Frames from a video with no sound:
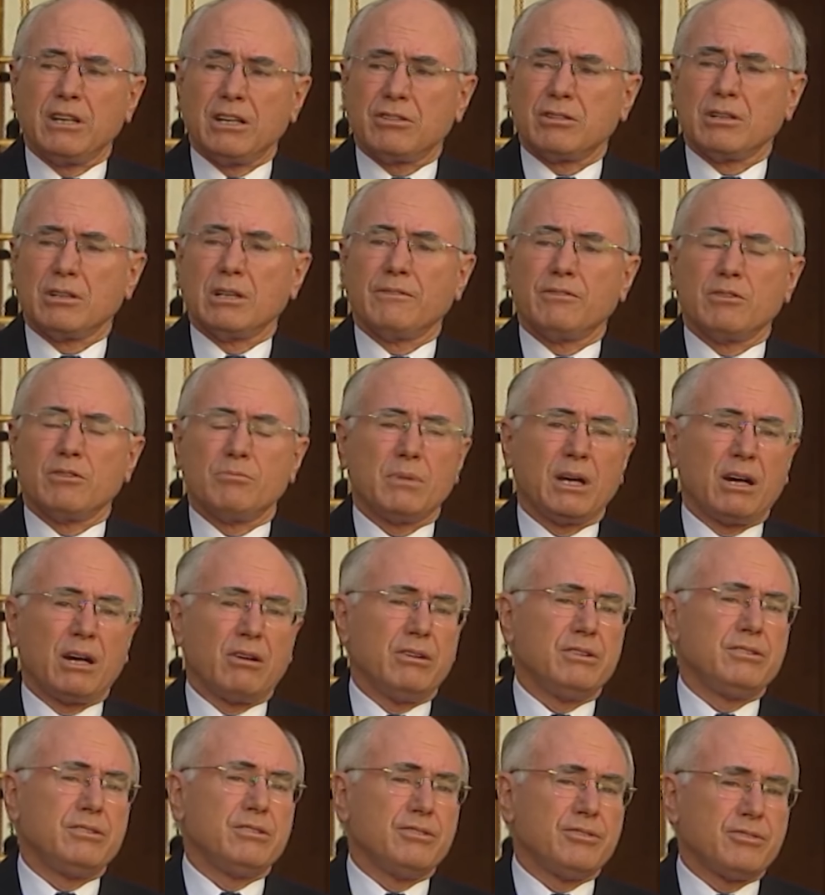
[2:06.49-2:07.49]
the advice
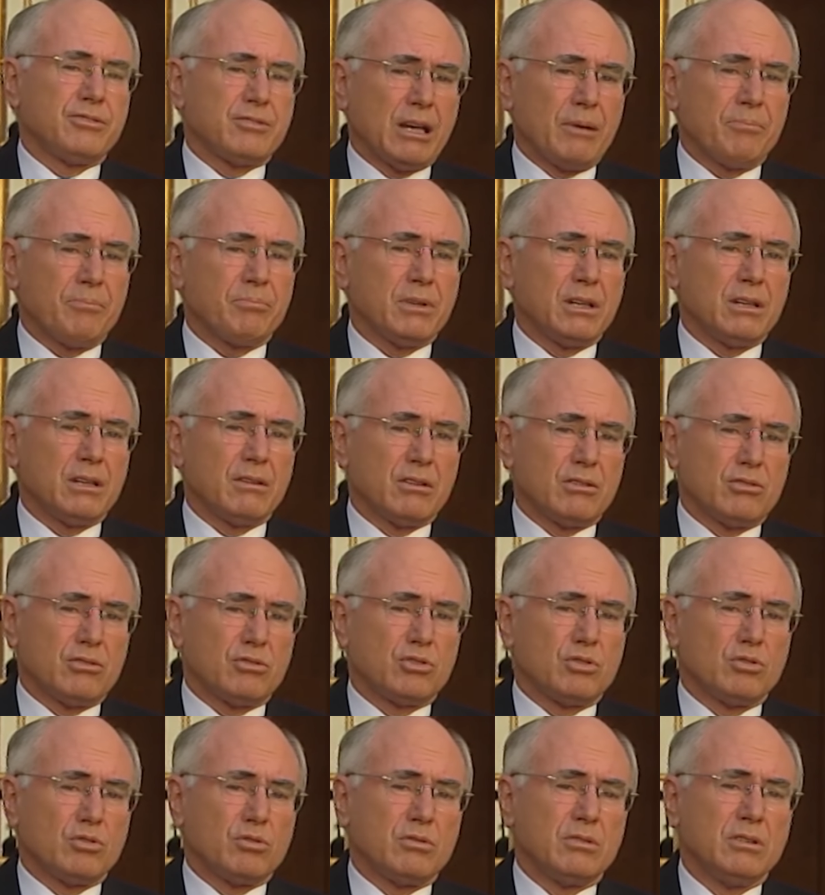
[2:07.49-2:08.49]
from John Howard
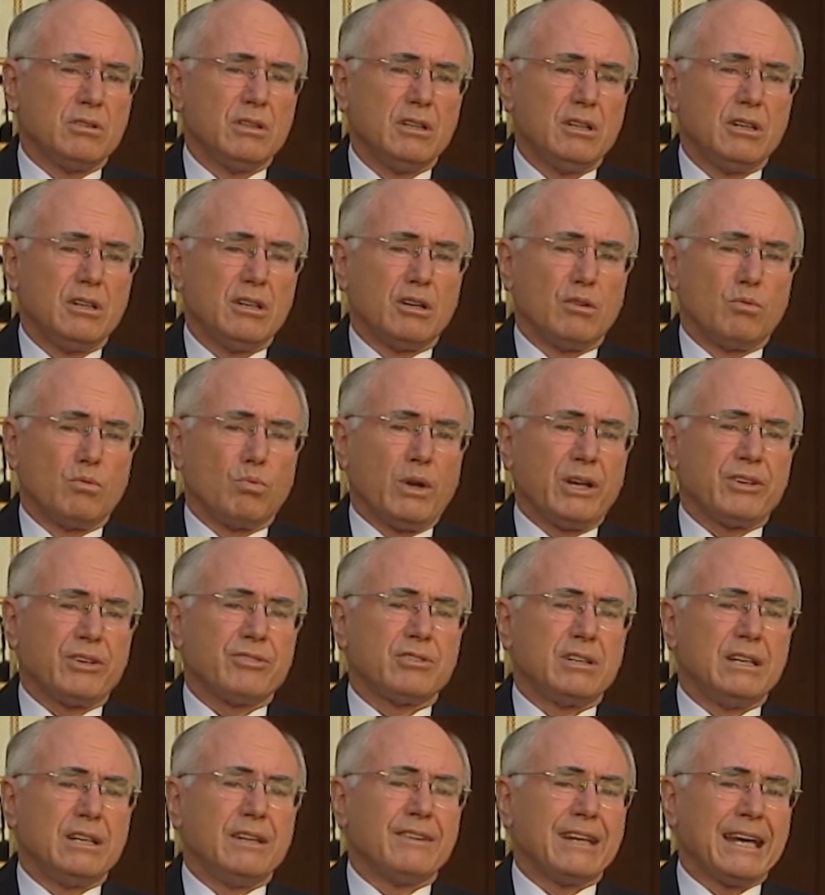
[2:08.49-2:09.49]
that it needs to be a
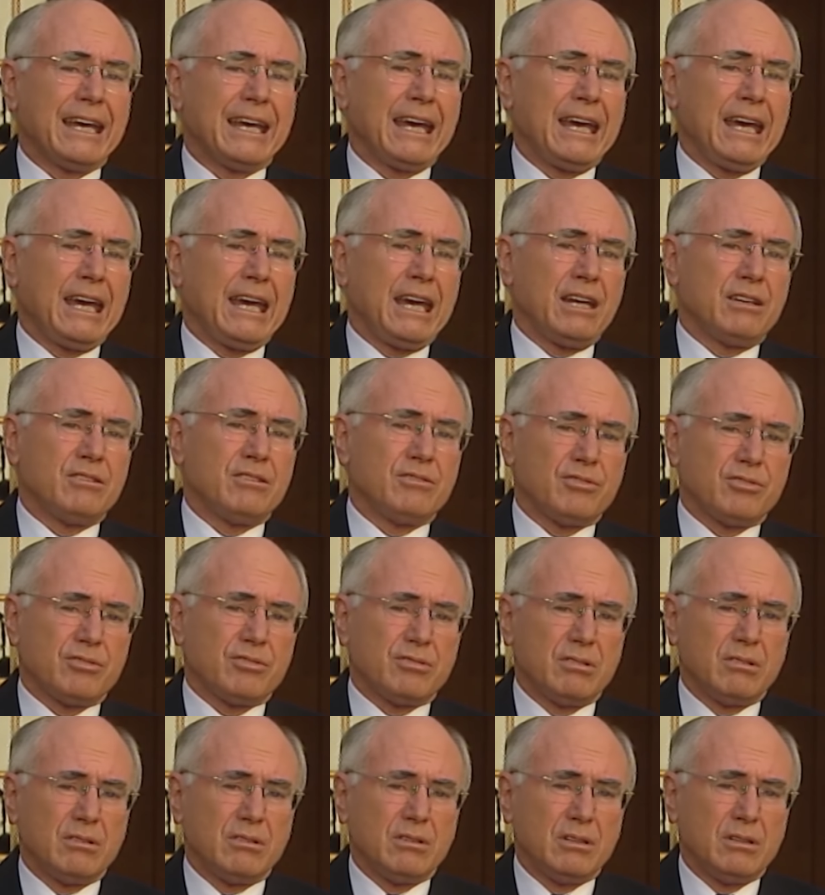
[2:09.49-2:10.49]
broad church.
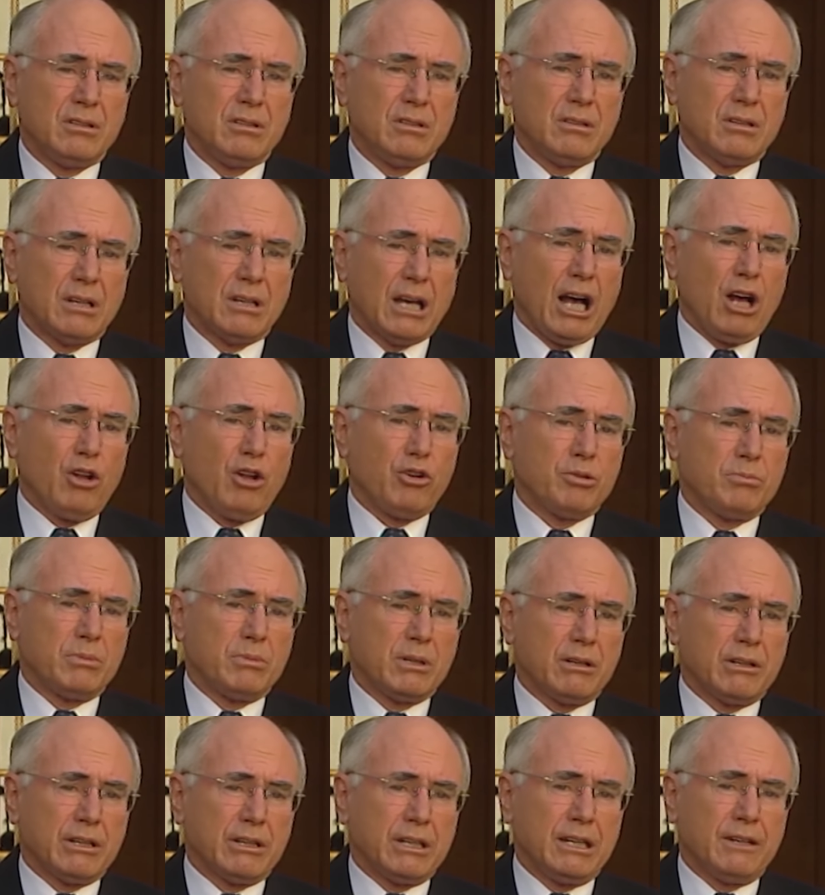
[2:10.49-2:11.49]
It
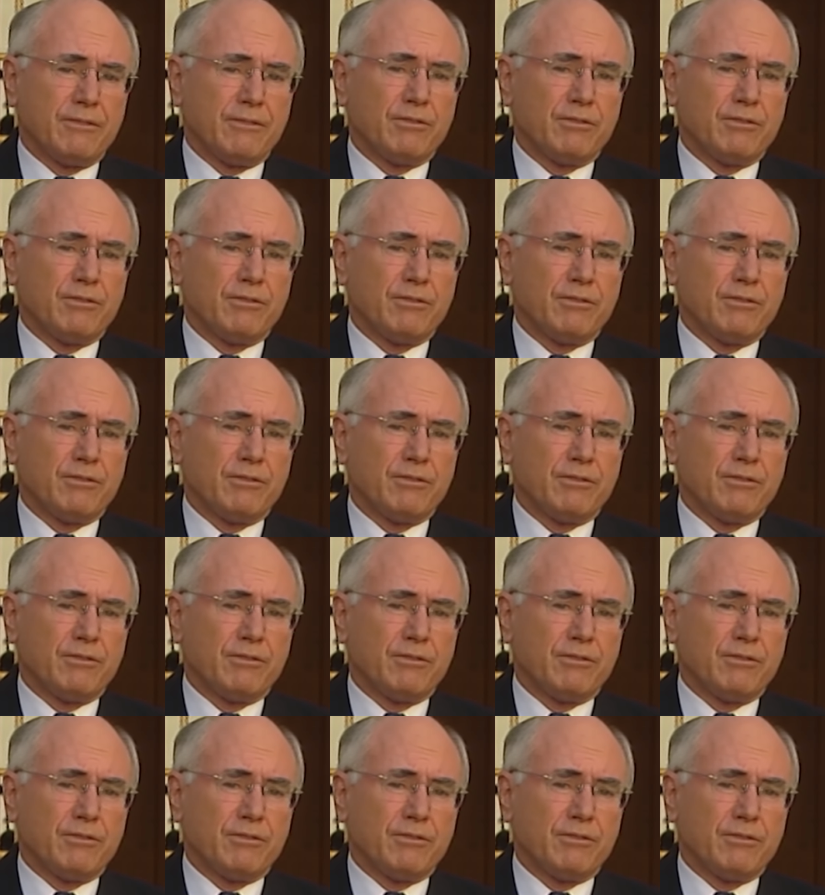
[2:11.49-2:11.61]
wasn't.